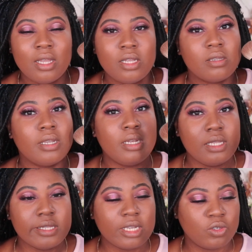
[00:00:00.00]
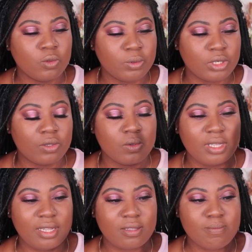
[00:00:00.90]
So it is natural bristles.
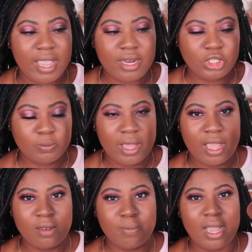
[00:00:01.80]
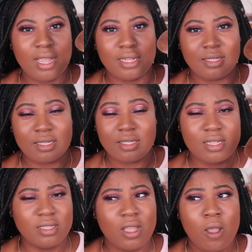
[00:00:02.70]
It's made in Japan by
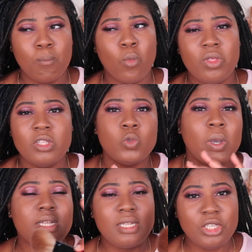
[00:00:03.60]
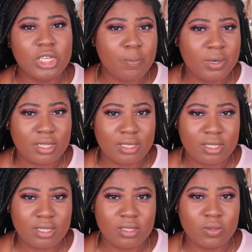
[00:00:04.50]
artisans. More than 20 Japanese
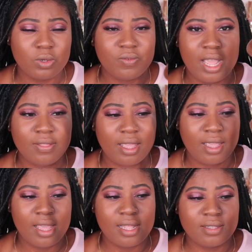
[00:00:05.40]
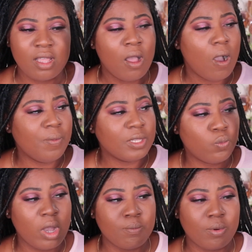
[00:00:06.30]
artisans would have had their hands on this
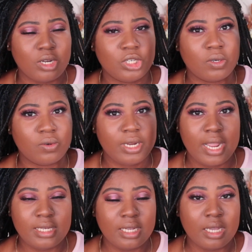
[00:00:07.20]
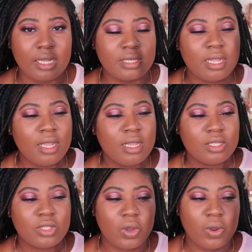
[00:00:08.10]
one brush creating it.
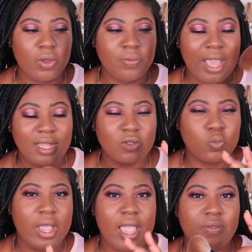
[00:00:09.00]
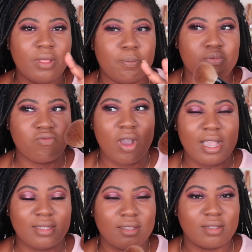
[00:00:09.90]
So that's where the
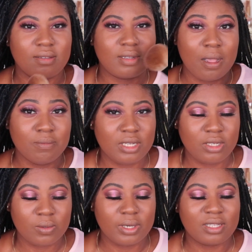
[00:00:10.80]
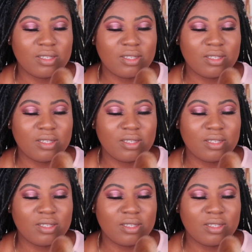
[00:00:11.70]
price comes into it.